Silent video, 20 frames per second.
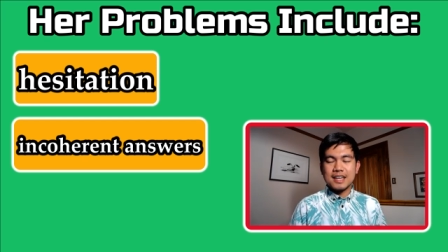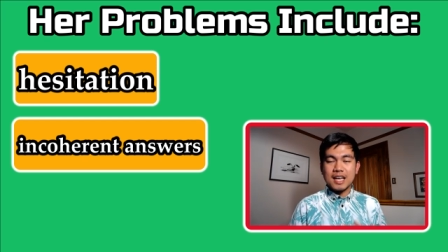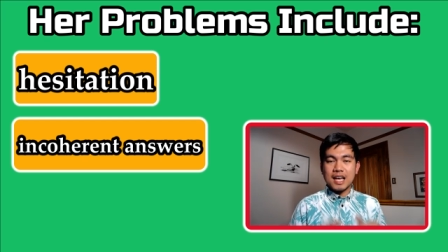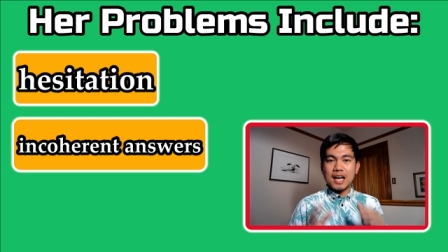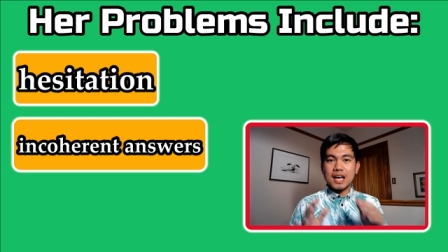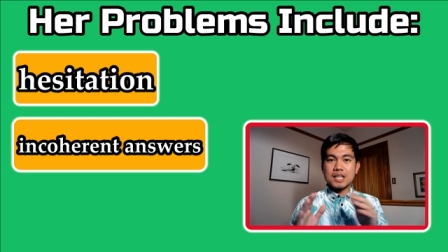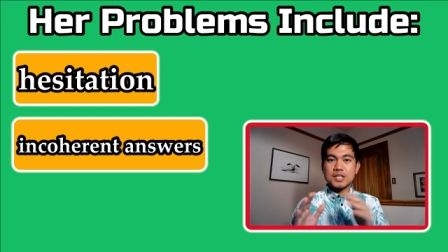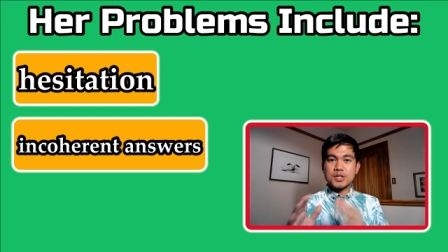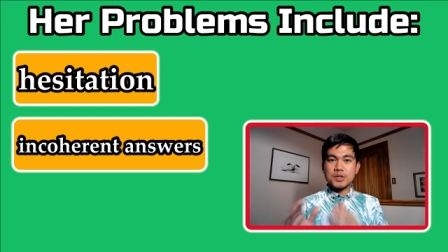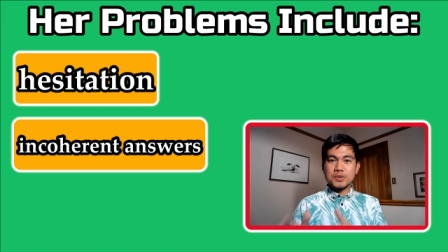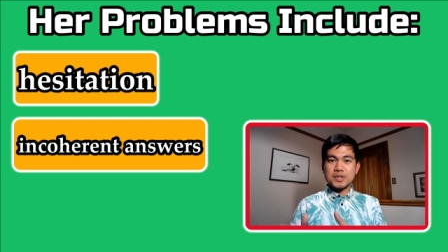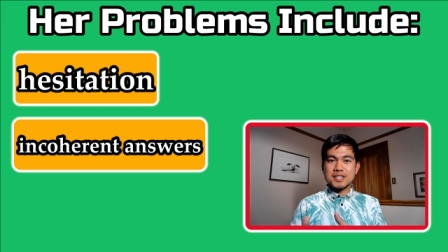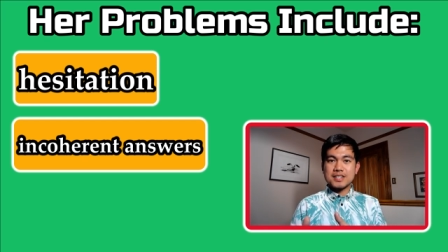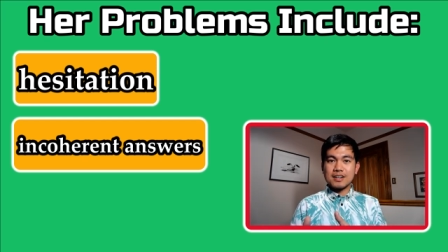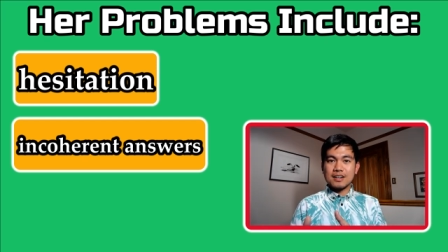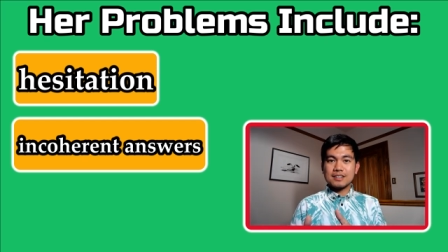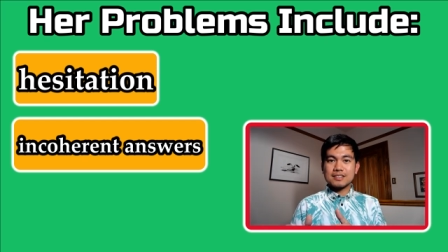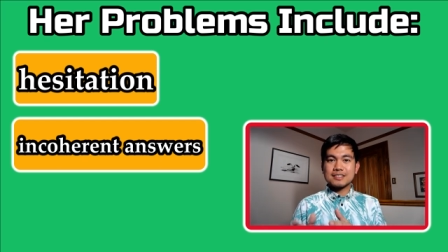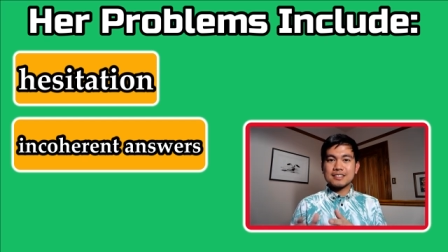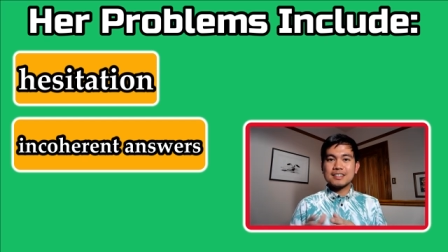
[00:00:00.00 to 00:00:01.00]
As a
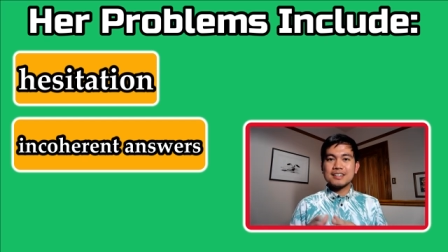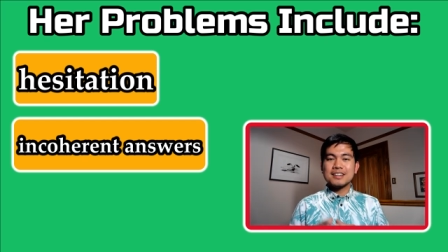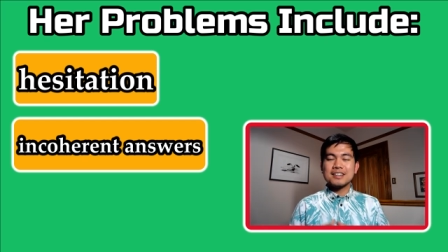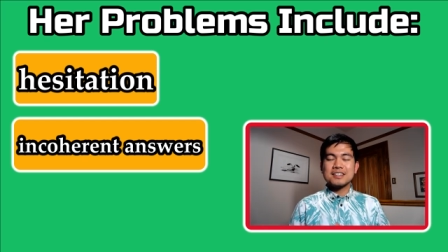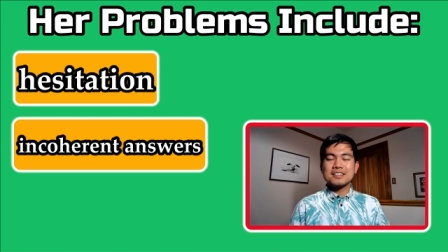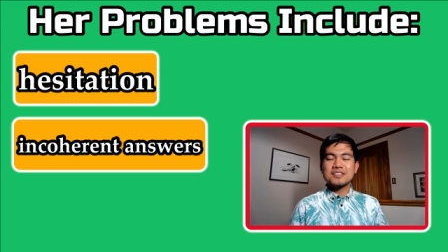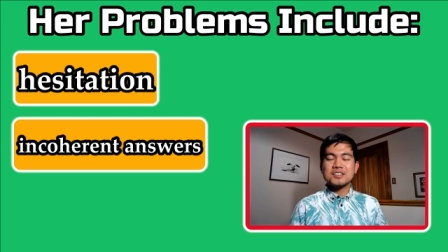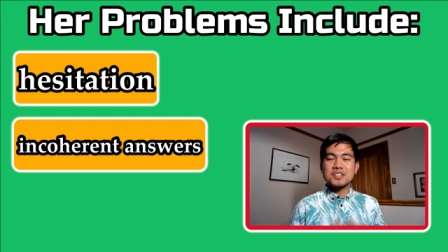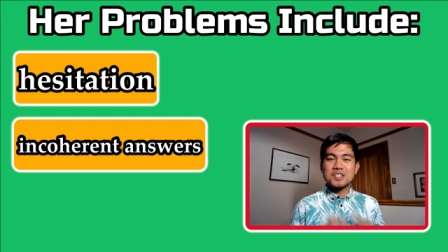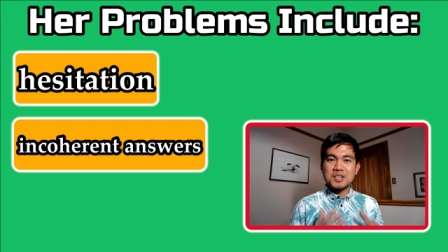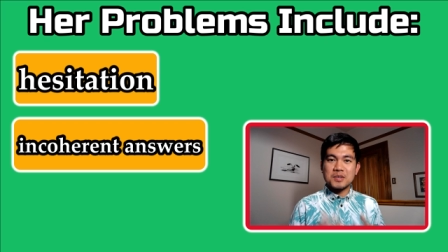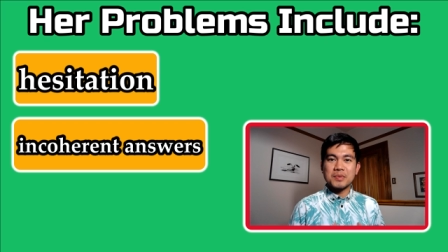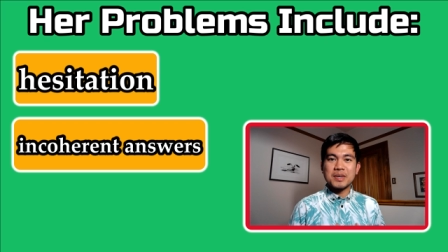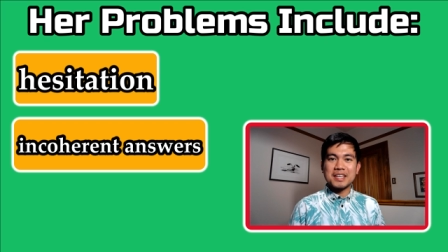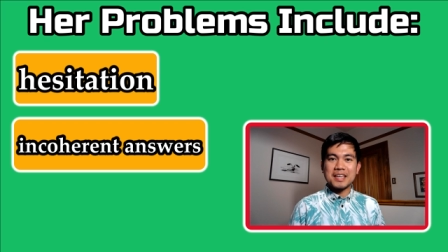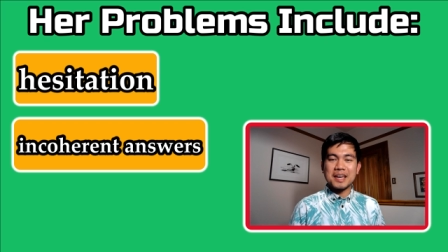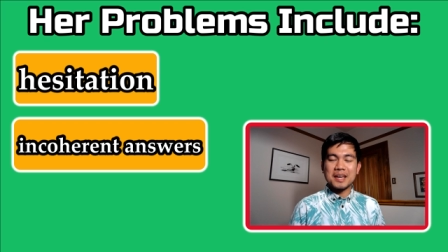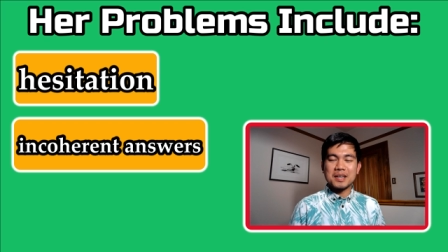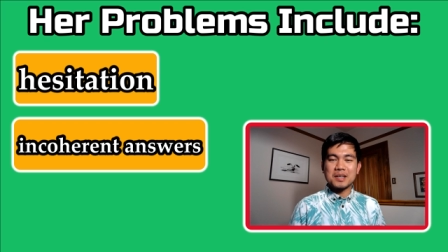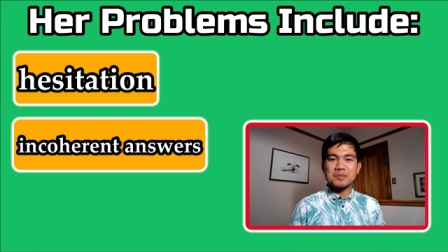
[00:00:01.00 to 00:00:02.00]
result, she
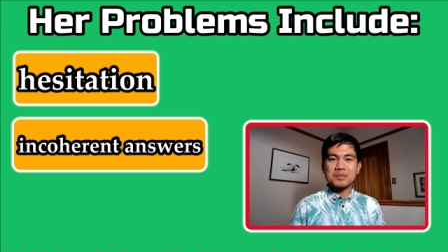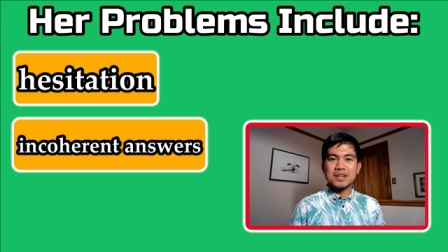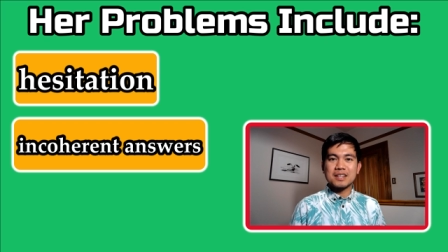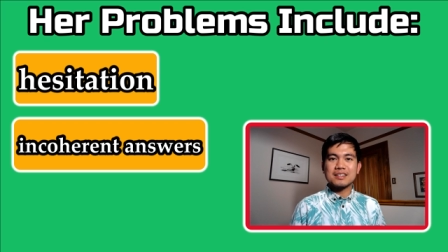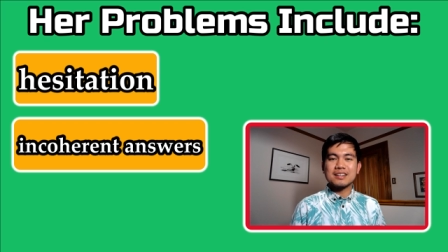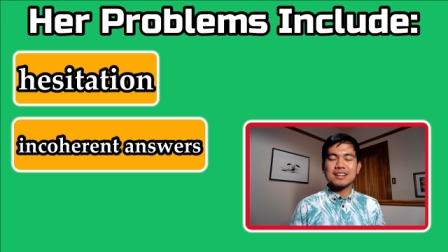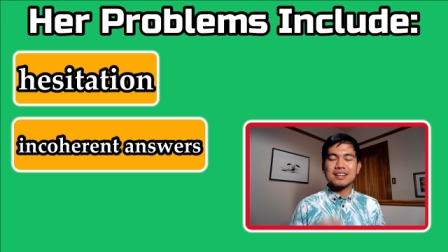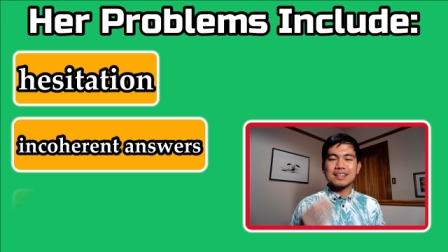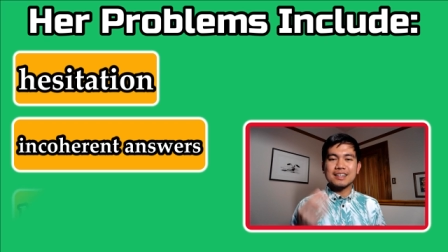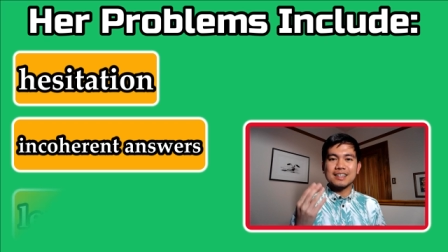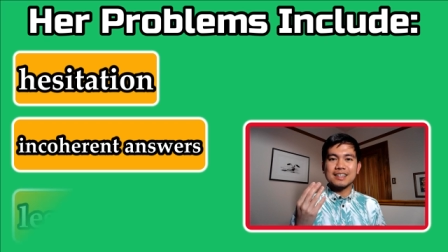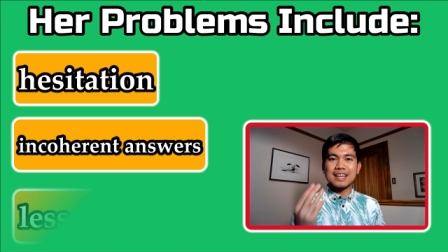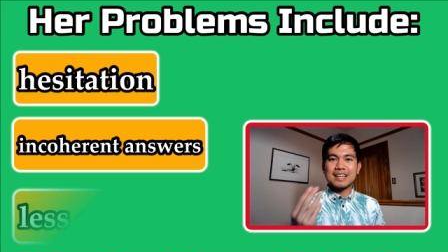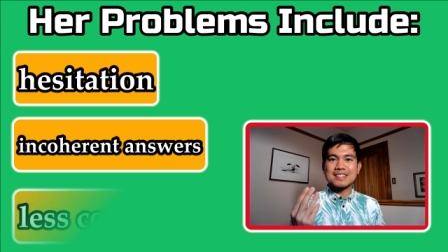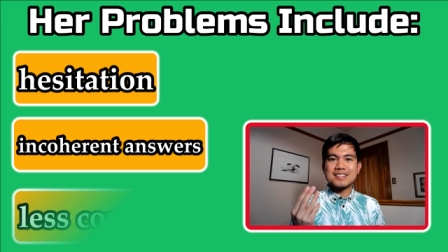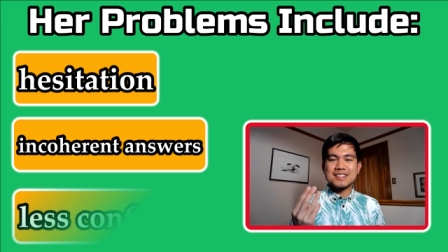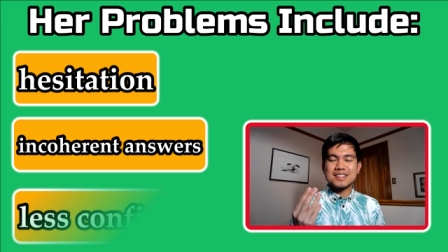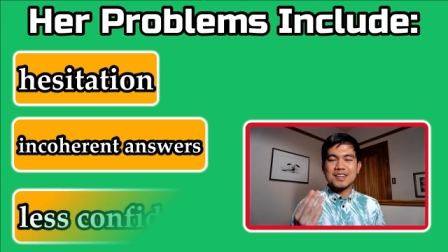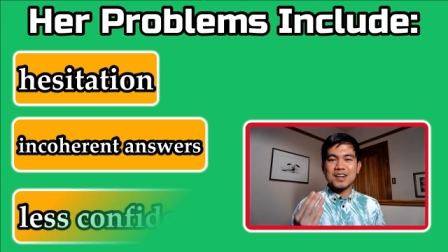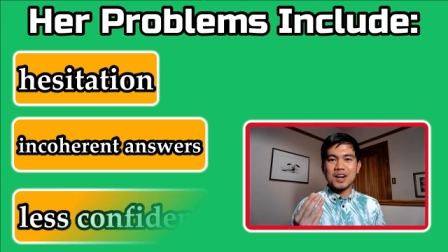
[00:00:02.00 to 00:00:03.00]
became
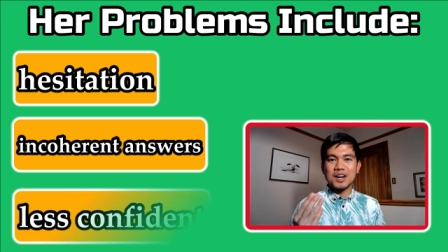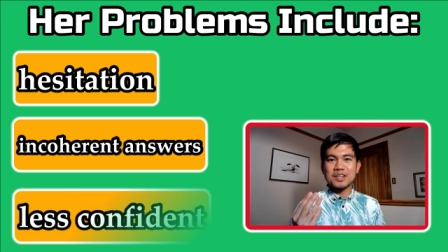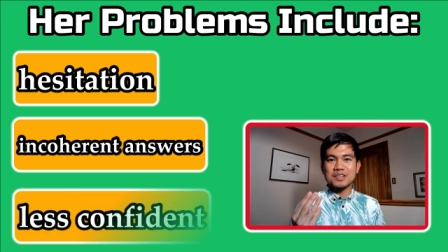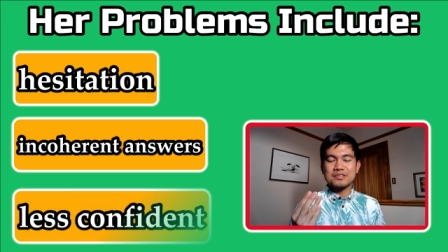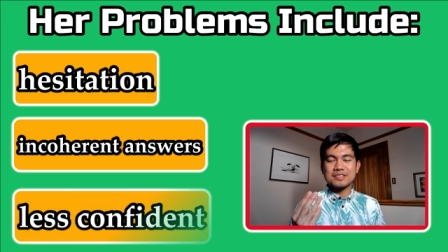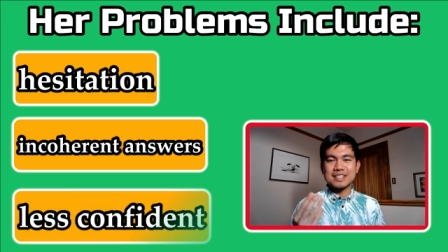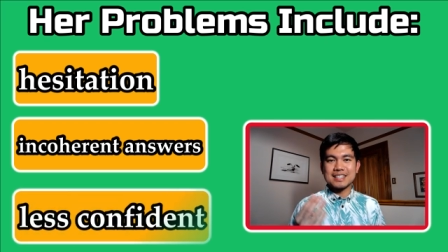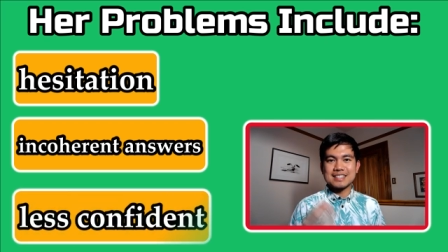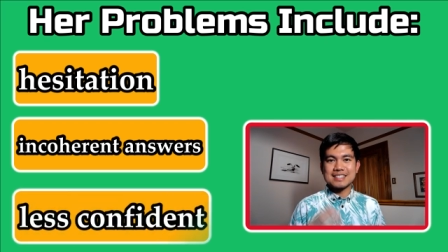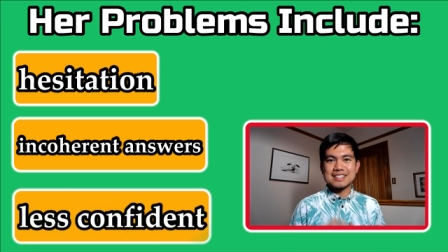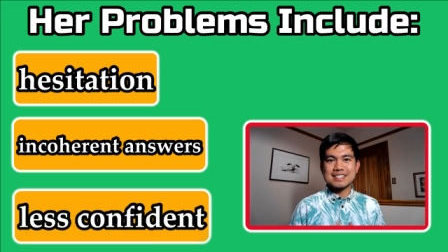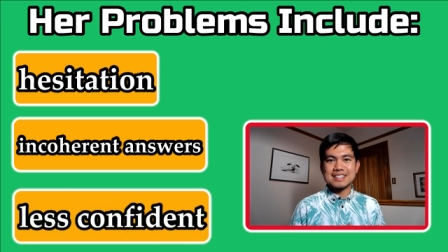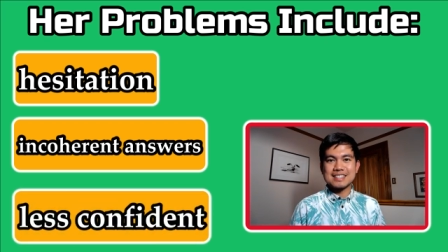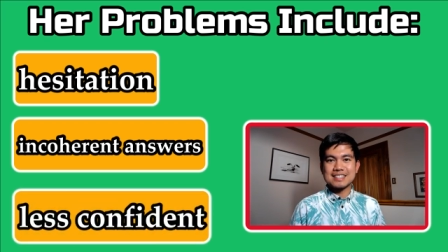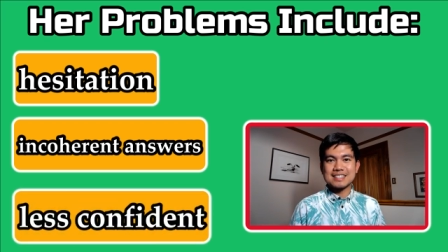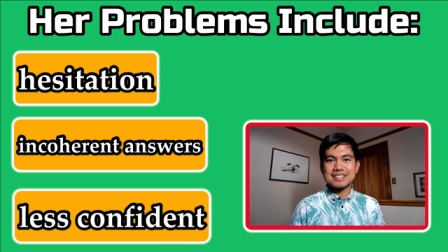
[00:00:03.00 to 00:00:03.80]
less confident.